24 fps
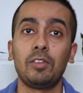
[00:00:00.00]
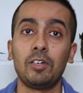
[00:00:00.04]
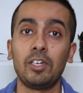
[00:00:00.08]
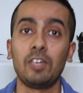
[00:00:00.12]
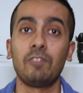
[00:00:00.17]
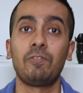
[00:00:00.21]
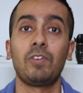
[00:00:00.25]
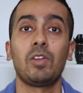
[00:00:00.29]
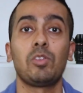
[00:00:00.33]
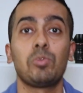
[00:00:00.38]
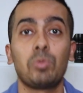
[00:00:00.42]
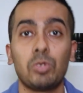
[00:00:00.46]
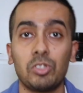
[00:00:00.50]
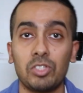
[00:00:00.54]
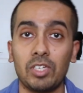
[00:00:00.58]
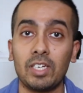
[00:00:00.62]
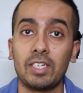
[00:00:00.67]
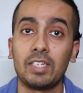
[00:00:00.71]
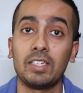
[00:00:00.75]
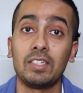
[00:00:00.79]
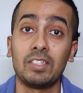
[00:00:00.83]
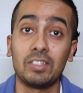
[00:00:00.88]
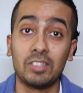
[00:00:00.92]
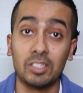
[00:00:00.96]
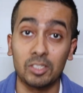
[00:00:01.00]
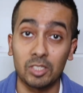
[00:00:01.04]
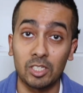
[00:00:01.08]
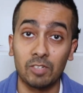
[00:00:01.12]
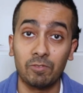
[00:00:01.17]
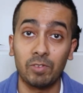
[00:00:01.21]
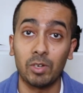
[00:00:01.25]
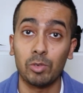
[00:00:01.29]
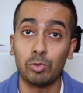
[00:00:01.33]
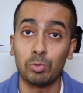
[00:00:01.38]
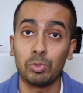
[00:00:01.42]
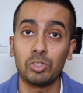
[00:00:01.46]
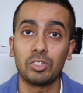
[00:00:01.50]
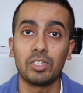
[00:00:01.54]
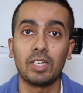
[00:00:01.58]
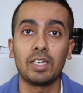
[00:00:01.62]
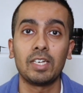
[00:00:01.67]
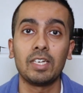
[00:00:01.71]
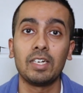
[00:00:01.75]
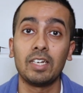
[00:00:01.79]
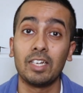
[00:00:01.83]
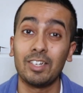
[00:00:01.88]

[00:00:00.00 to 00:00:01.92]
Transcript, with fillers: 30 frames per second, 60 frames per second,